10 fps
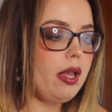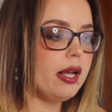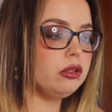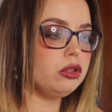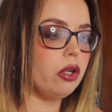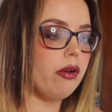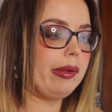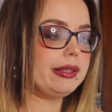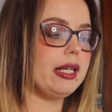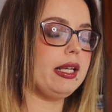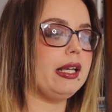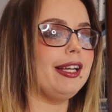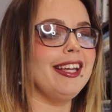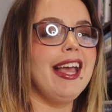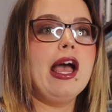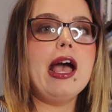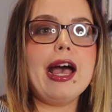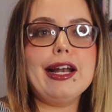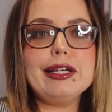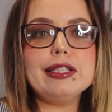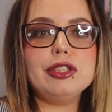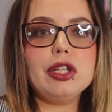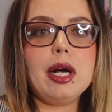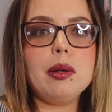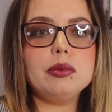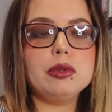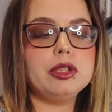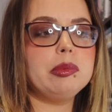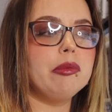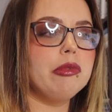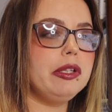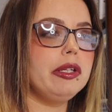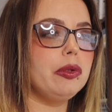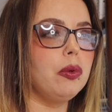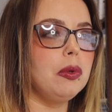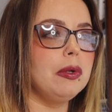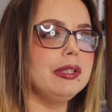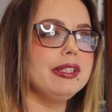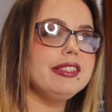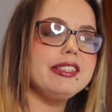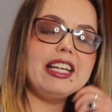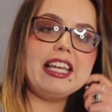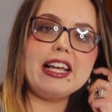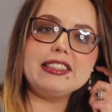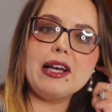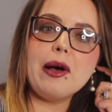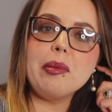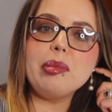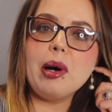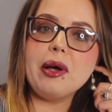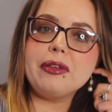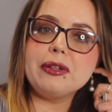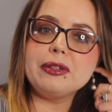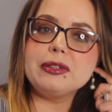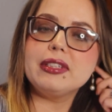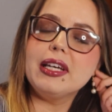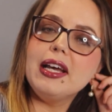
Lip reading: And so I've been taking editing jobs, which has been really cool to get to help authors